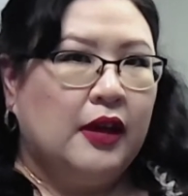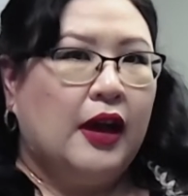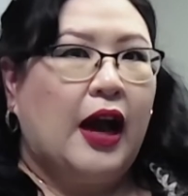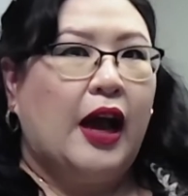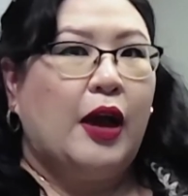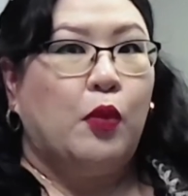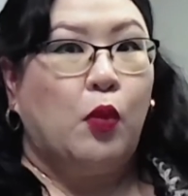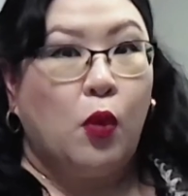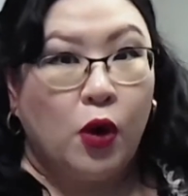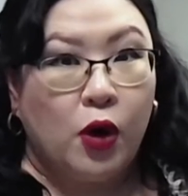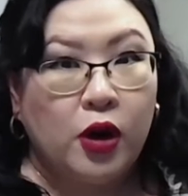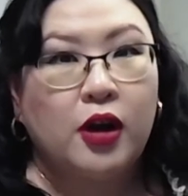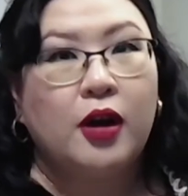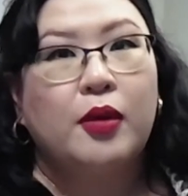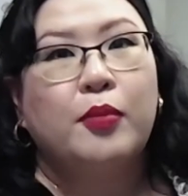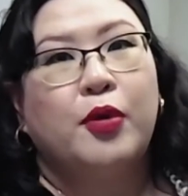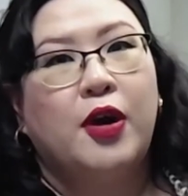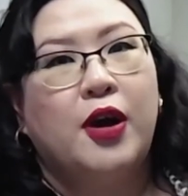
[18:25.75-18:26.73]
I work
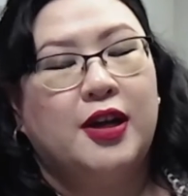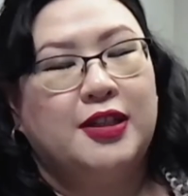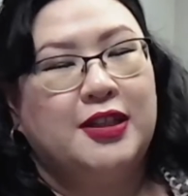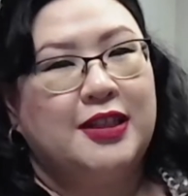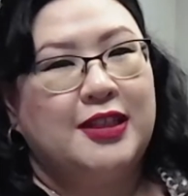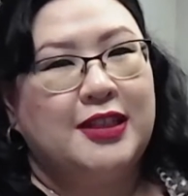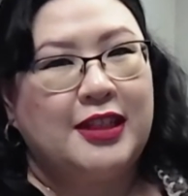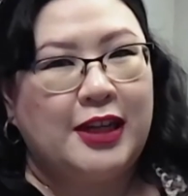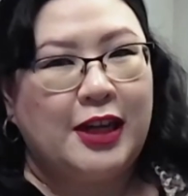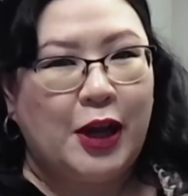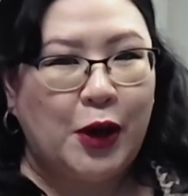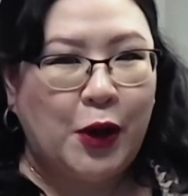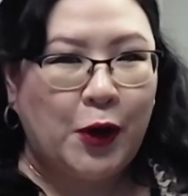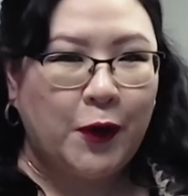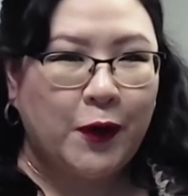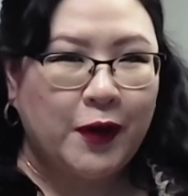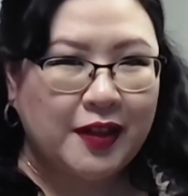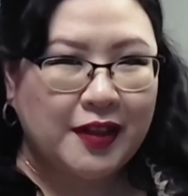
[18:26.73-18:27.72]
on projects that I
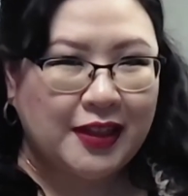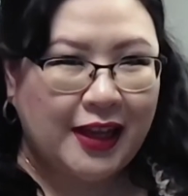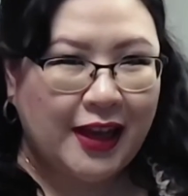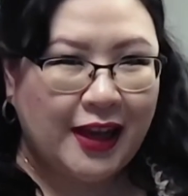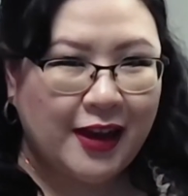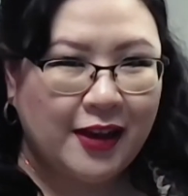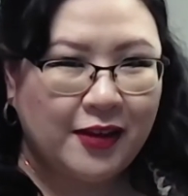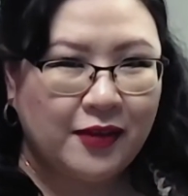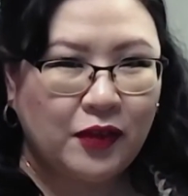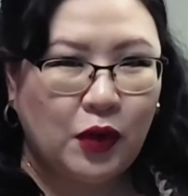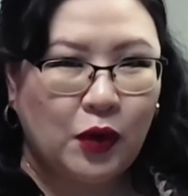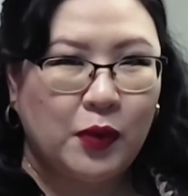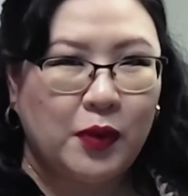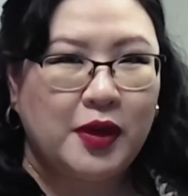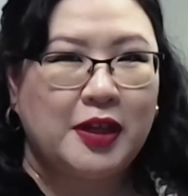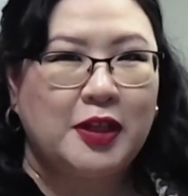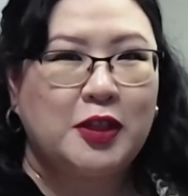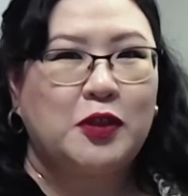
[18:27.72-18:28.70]
currently have
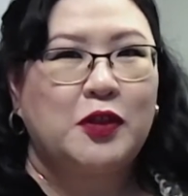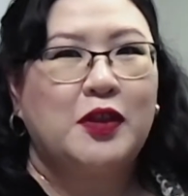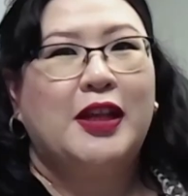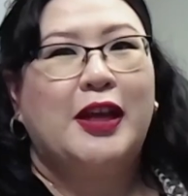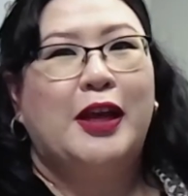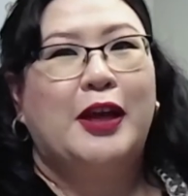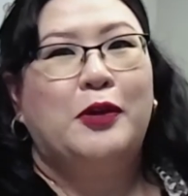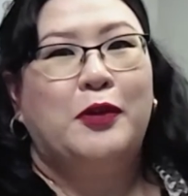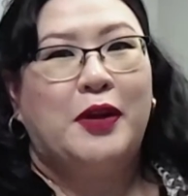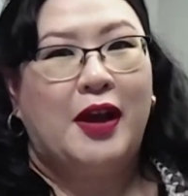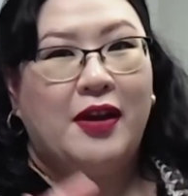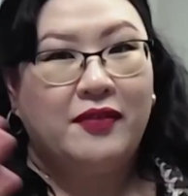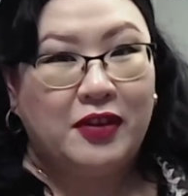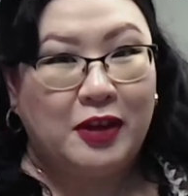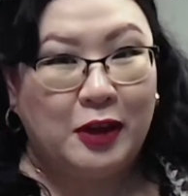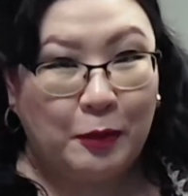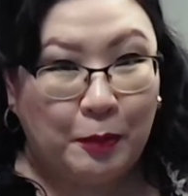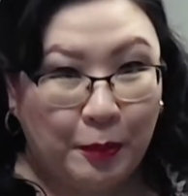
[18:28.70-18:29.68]
going so that I don't have
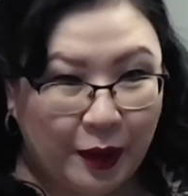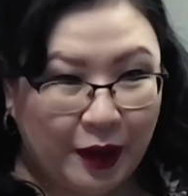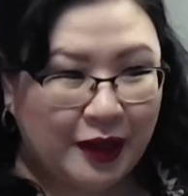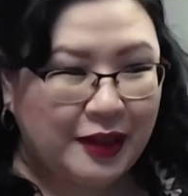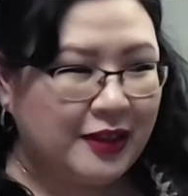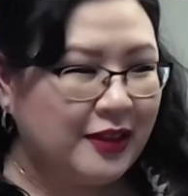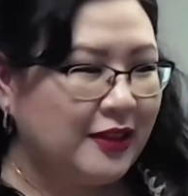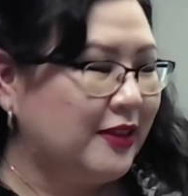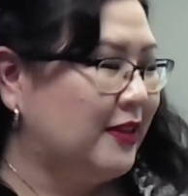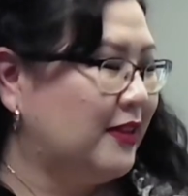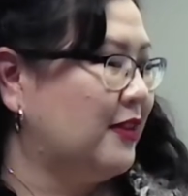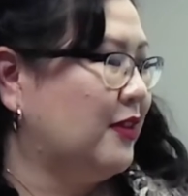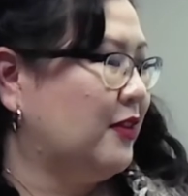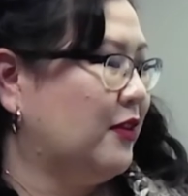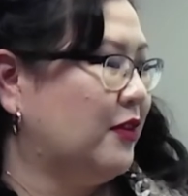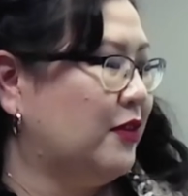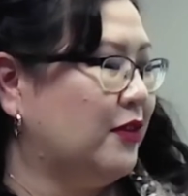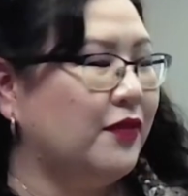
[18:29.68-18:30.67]
an abundance
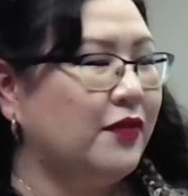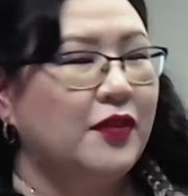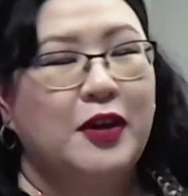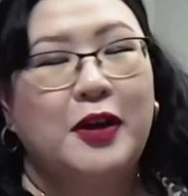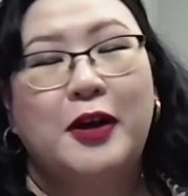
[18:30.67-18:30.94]
of